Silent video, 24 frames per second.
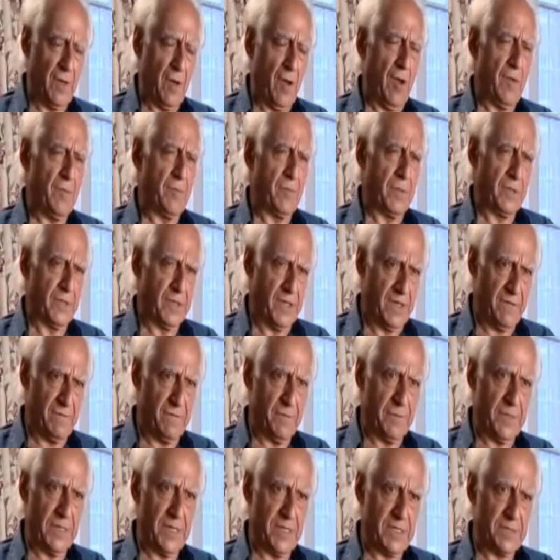
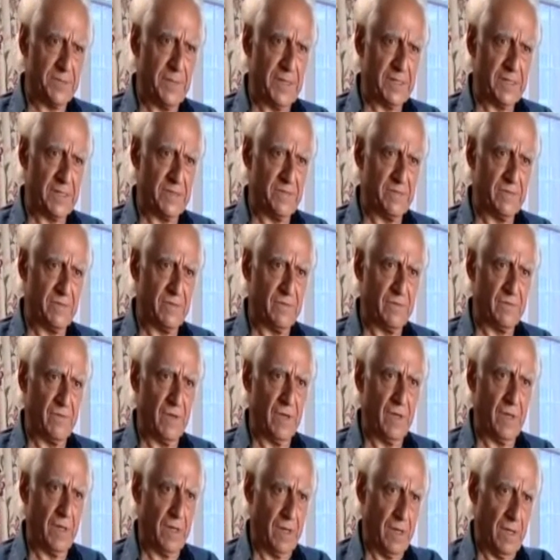unbelievably expensive to
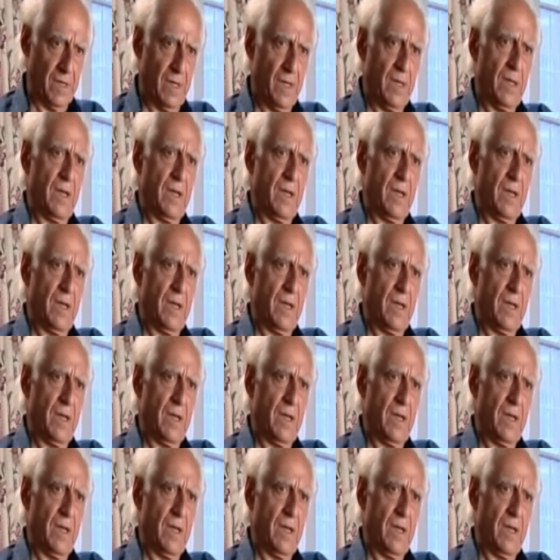fly,